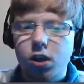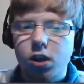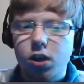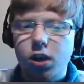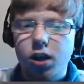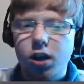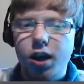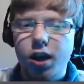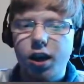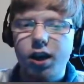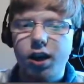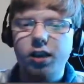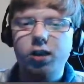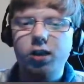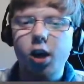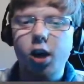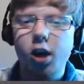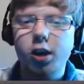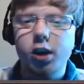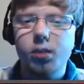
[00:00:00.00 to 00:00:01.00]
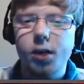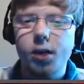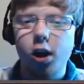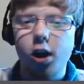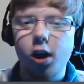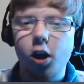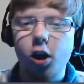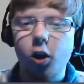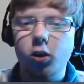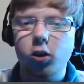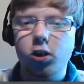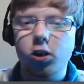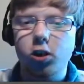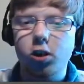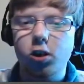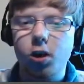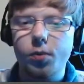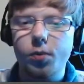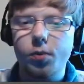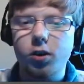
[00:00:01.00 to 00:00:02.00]
It is going to be a long
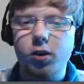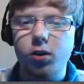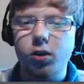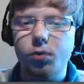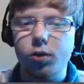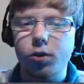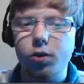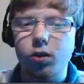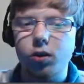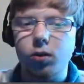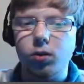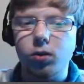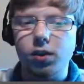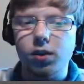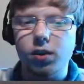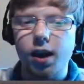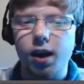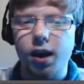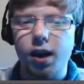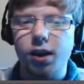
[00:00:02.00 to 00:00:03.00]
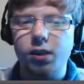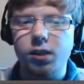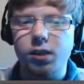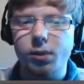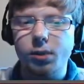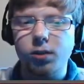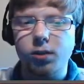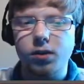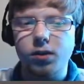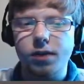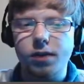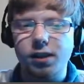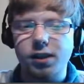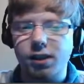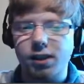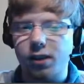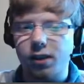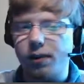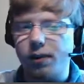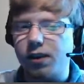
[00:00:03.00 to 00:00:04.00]
shot because Bulu's special defense is,
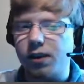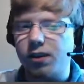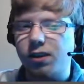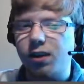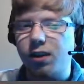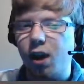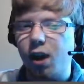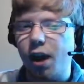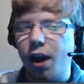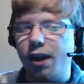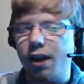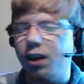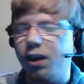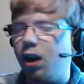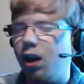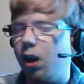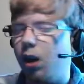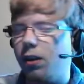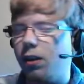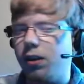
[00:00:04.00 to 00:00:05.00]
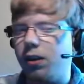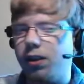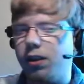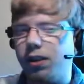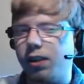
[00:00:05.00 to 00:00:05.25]
I think, slightly lower than the Tapu